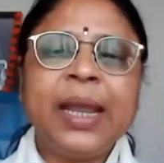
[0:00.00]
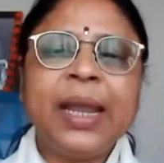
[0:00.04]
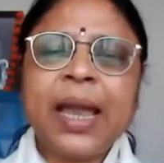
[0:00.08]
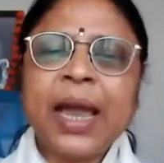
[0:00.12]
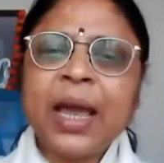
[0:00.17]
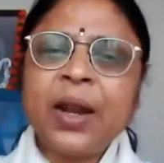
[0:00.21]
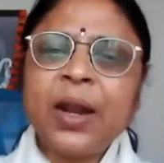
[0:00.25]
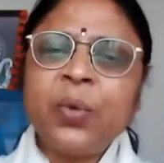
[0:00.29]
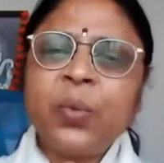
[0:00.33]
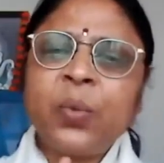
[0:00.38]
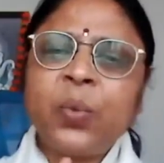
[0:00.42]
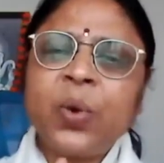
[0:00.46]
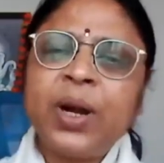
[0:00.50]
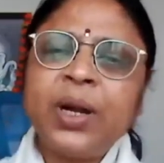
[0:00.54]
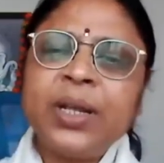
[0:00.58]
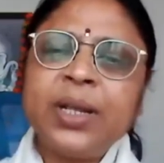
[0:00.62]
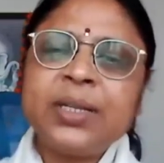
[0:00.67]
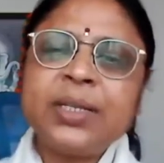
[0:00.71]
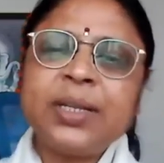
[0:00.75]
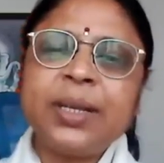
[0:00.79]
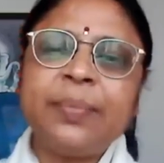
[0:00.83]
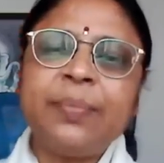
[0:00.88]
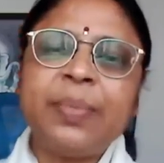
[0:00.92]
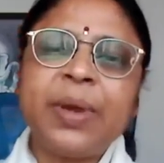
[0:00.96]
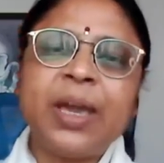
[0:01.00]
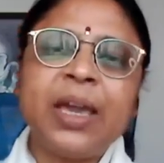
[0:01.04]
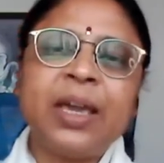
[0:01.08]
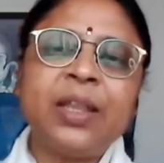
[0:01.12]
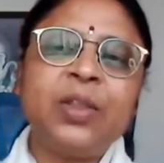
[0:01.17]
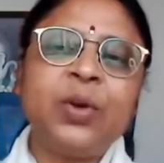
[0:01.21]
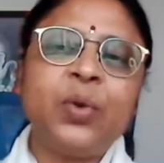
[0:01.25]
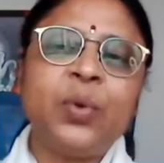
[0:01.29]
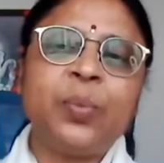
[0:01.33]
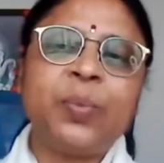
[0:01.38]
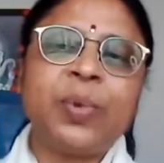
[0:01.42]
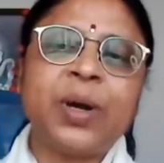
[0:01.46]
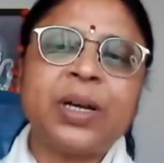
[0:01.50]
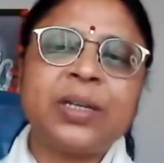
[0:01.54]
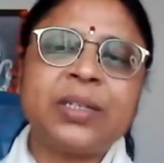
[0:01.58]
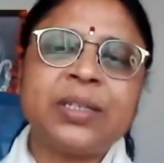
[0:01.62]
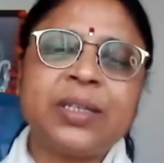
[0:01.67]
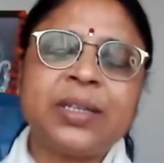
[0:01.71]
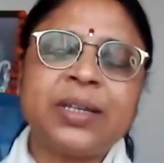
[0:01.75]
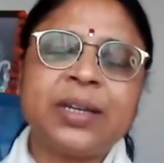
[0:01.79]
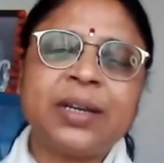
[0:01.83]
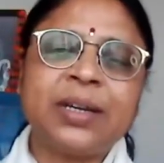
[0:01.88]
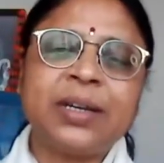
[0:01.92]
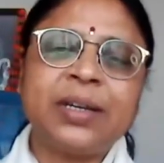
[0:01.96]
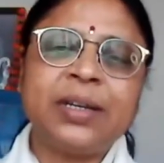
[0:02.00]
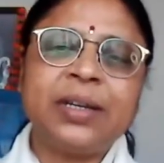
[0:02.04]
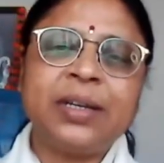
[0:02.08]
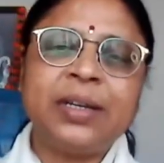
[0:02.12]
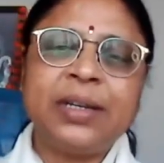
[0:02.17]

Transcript: And what is Abheda Upasana?